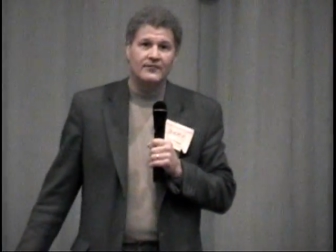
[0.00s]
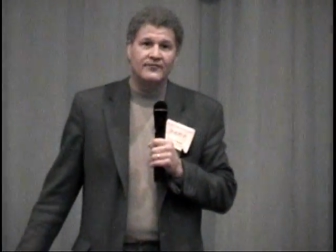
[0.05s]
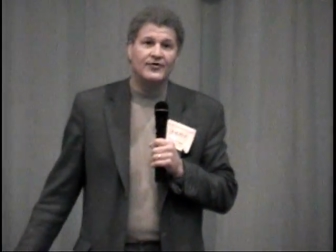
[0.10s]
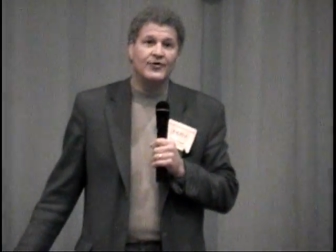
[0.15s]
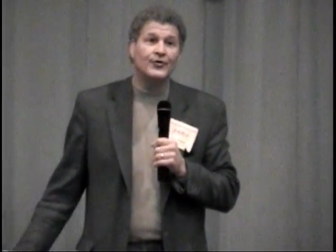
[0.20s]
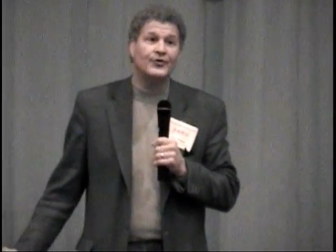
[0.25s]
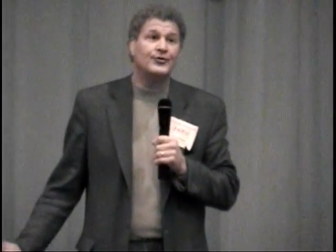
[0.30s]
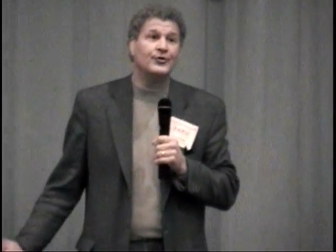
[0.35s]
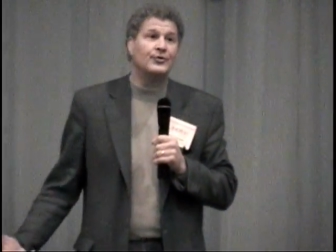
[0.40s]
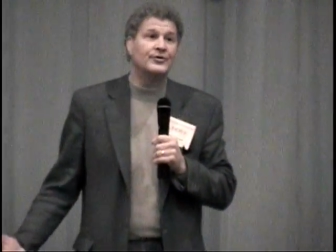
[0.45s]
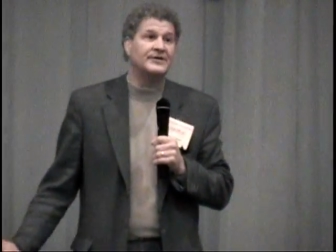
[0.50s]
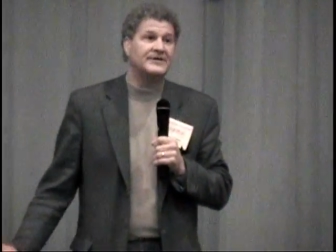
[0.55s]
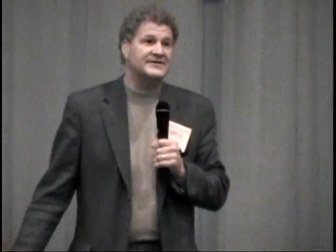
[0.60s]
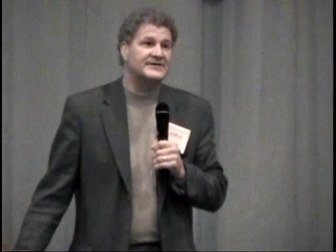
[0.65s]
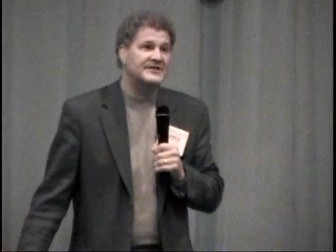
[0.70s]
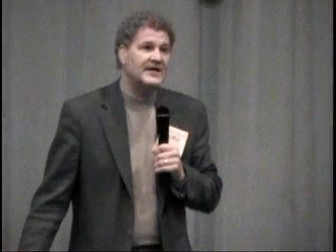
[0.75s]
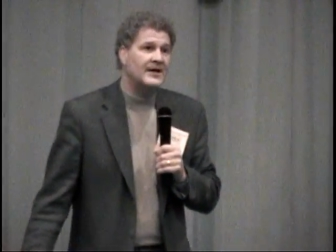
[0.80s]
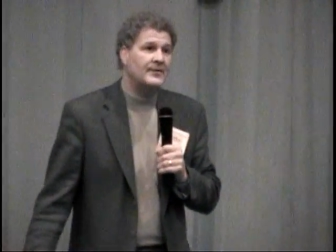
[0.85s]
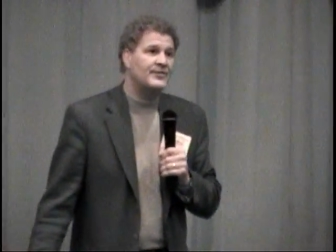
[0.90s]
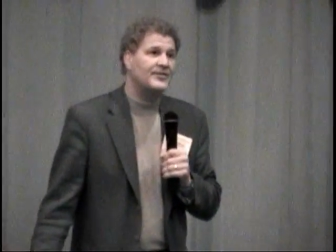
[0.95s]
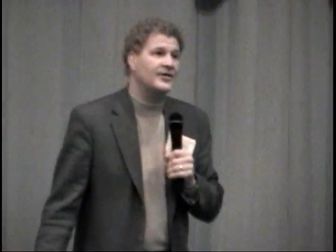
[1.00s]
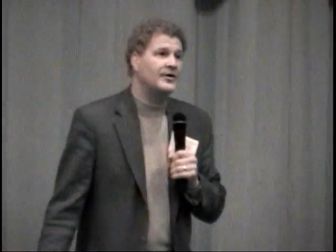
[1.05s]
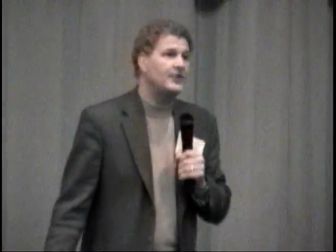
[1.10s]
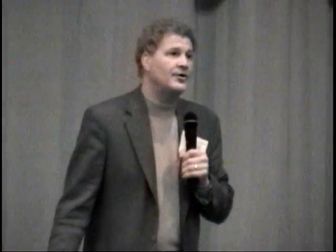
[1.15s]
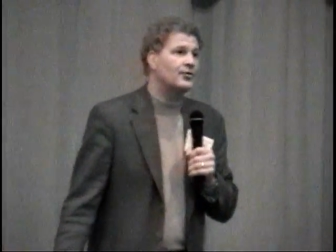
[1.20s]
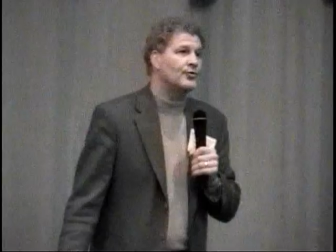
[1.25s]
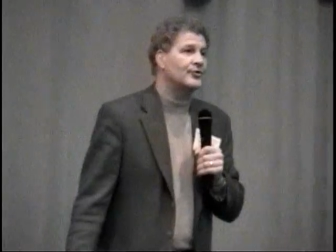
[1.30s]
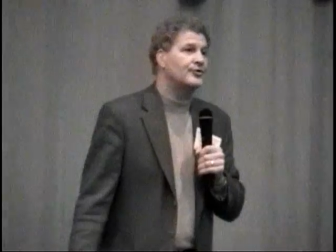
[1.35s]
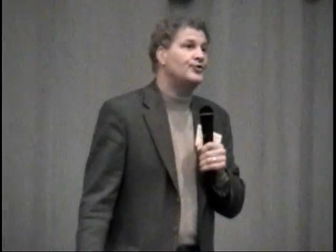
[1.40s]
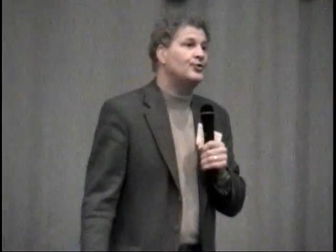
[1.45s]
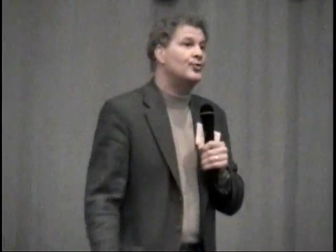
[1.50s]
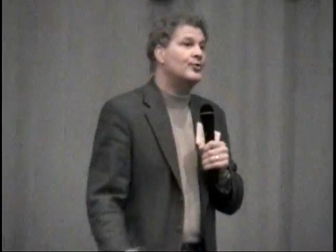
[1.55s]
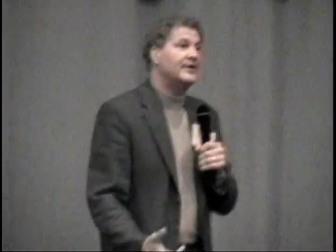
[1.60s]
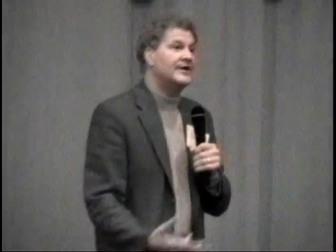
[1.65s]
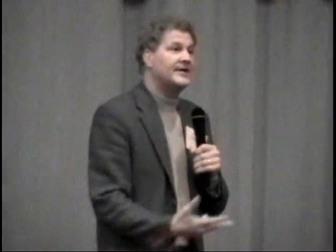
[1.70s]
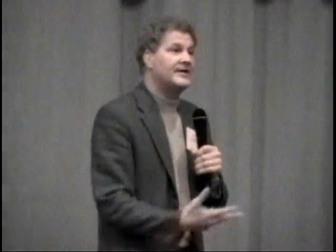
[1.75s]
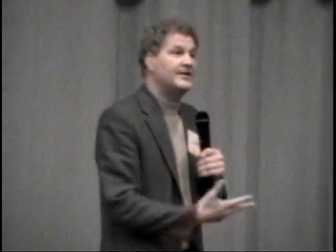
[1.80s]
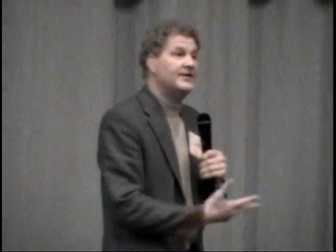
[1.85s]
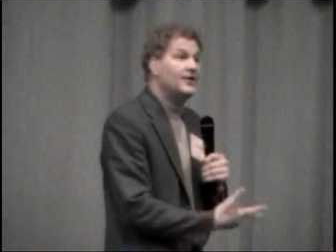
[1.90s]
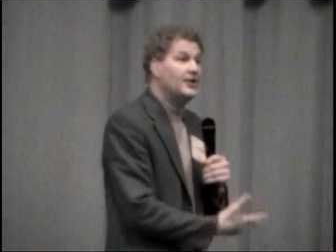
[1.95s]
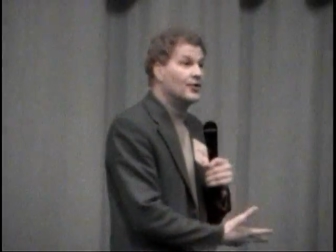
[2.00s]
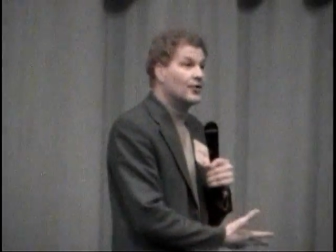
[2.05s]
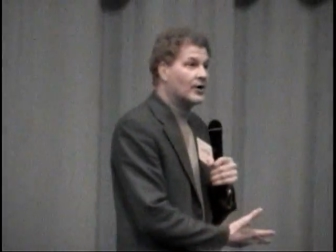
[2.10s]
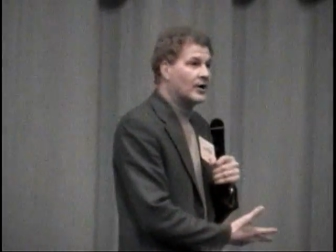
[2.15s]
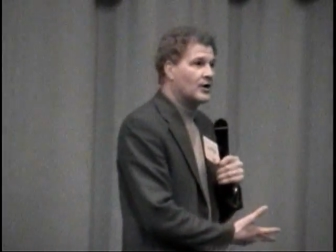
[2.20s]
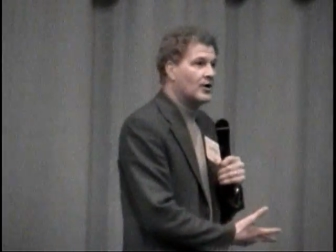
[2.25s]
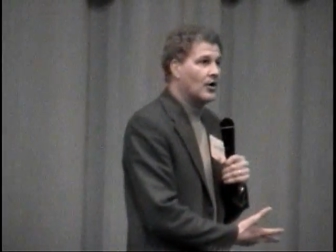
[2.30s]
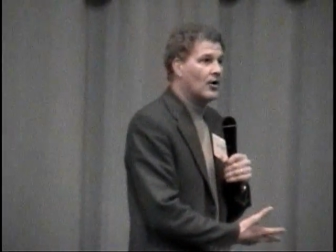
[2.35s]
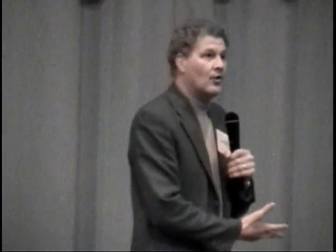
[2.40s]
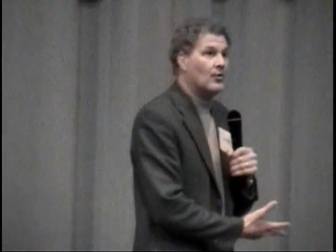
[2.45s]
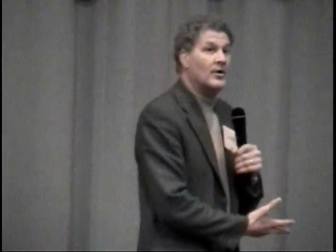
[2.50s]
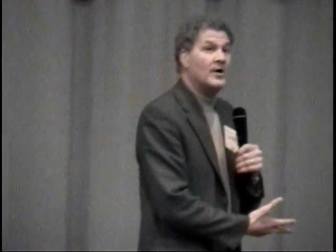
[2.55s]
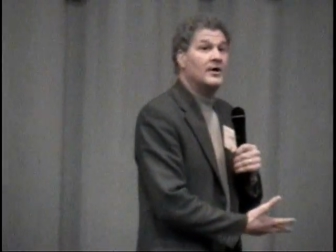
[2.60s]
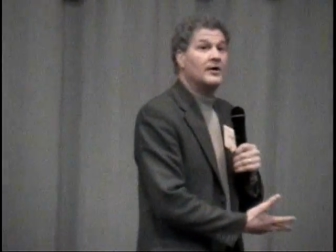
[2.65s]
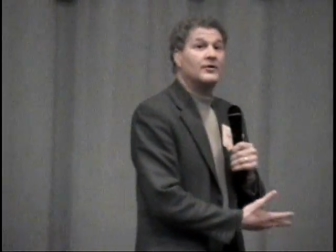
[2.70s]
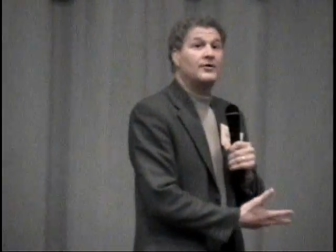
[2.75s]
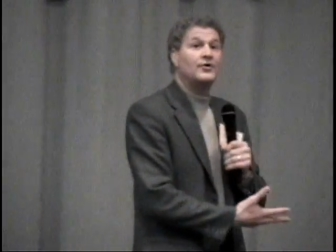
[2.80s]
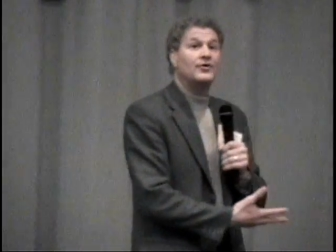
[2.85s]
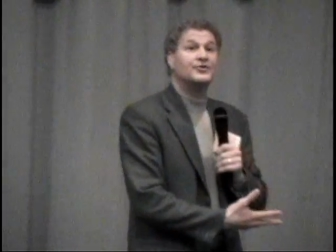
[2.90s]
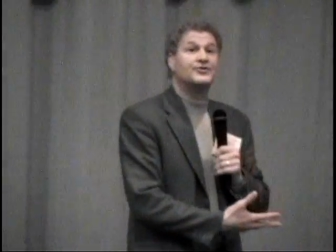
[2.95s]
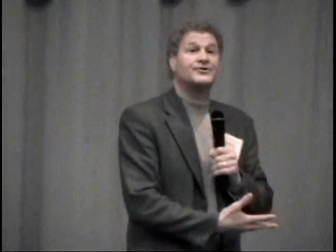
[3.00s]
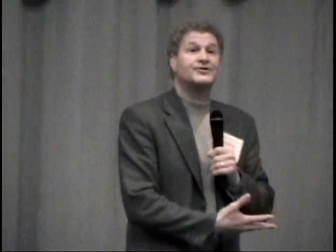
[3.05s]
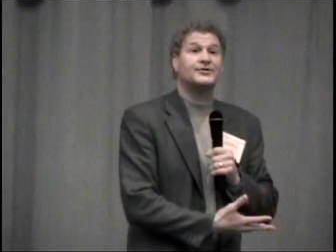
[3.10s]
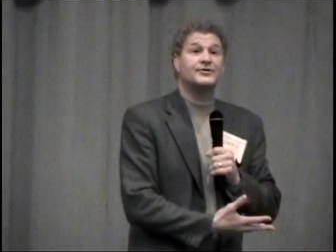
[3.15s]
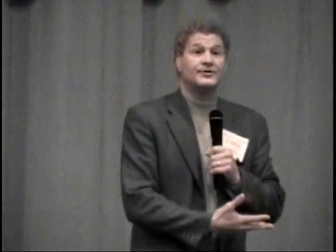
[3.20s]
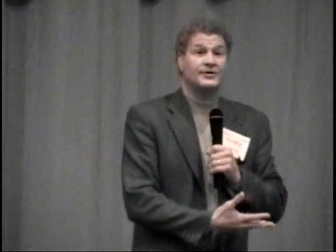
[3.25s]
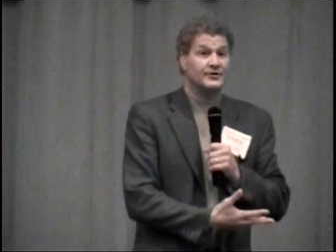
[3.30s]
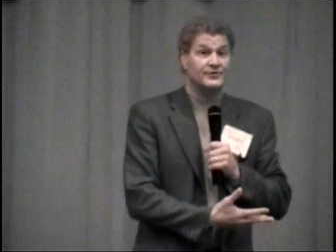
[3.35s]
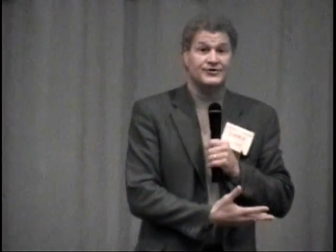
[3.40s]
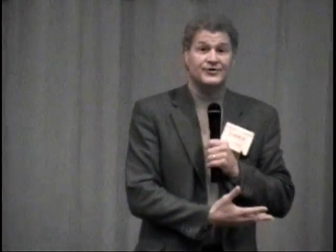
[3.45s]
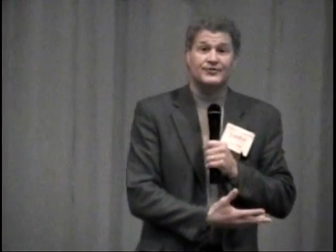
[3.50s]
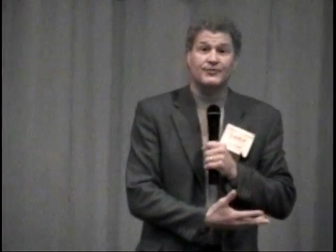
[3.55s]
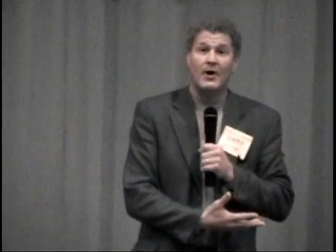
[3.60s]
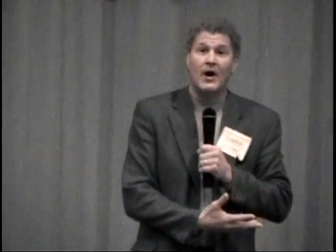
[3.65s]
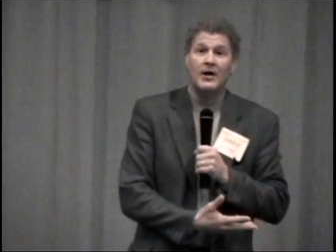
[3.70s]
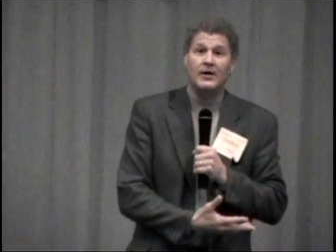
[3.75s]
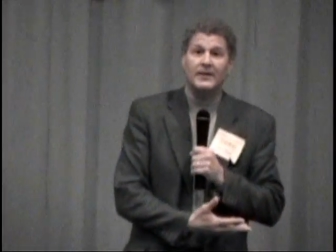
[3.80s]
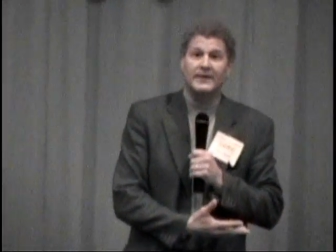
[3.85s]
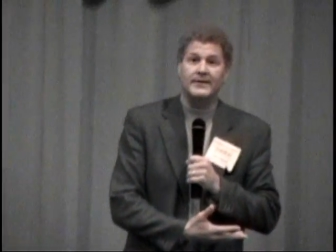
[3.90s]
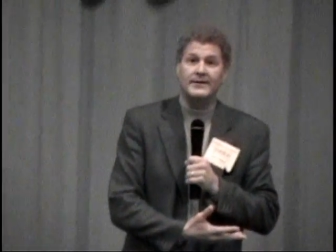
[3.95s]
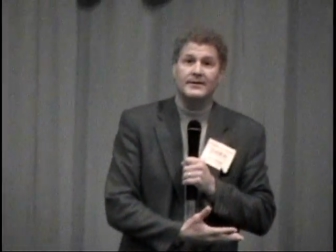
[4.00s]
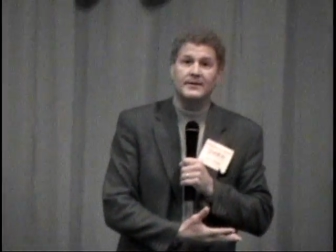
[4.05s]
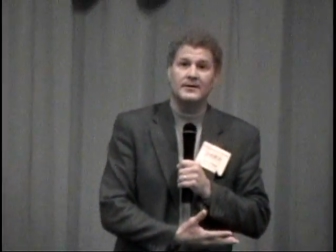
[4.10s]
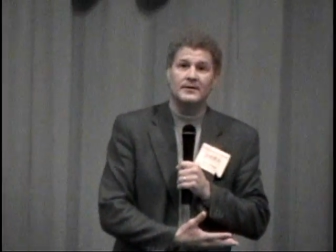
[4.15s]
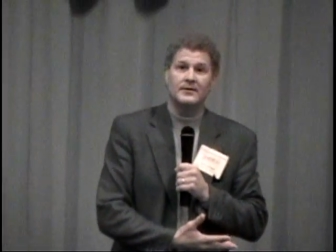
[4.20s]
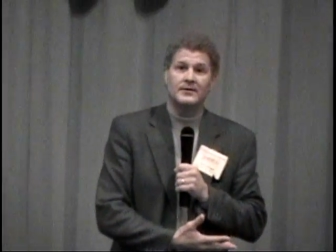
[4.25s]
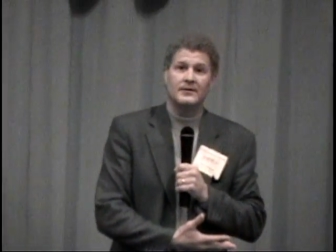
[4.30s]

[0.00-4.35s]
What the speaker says: If you're doing the same thing you were doing a year ago, you're struggling.